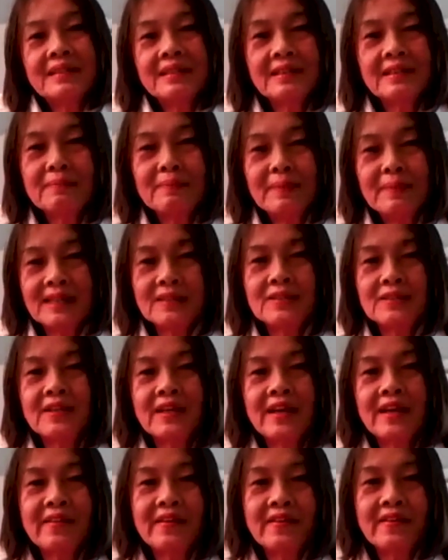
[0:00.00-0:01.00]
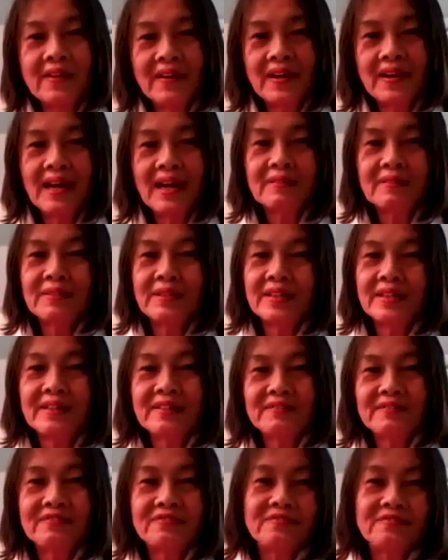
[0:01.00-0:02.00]
either blend together or how
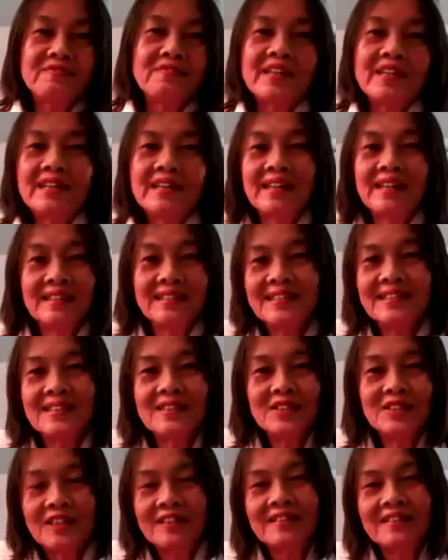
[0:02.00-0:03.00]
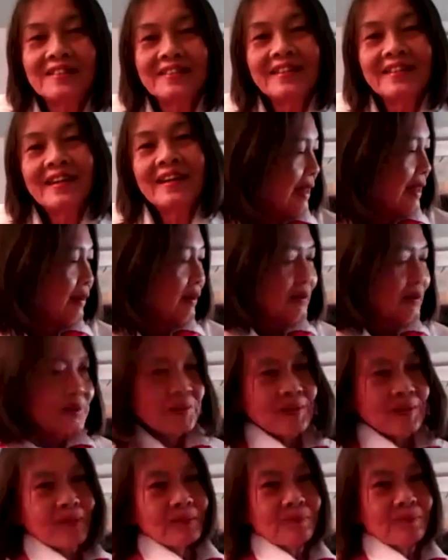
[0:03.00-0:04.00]
they fight against each other. I
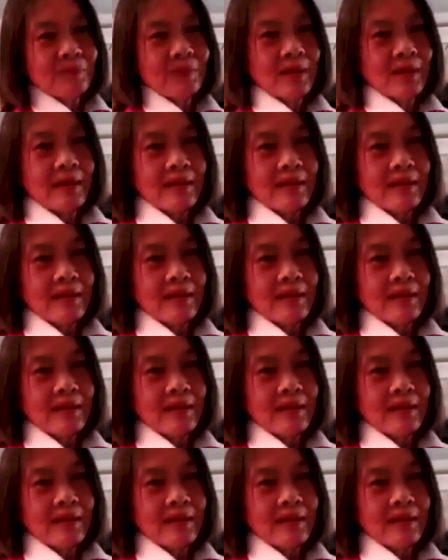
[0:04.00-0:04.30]
also